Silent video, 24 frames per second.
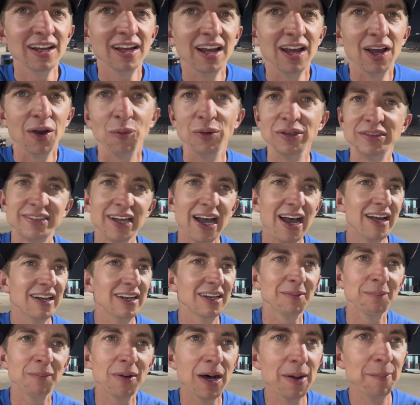We tightened
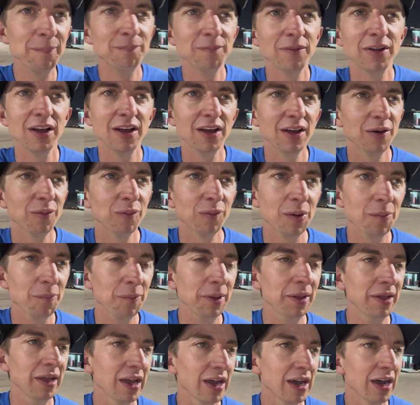them up when
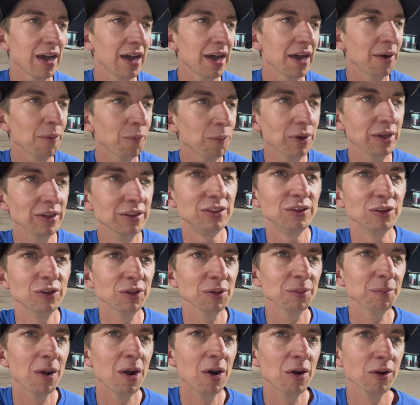we went through
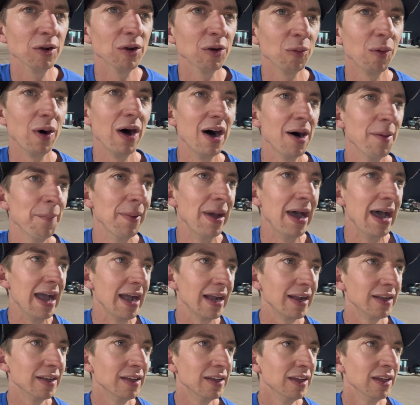the motor a while back,
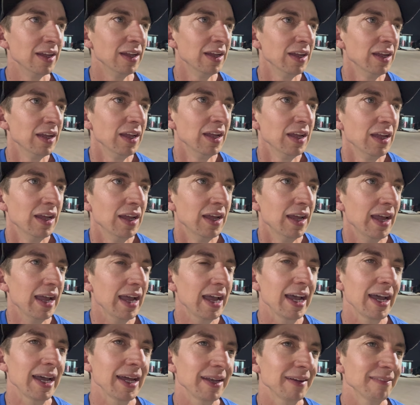
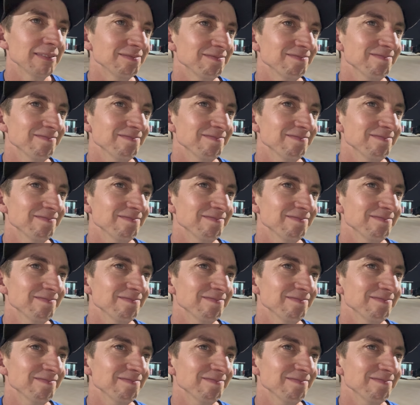and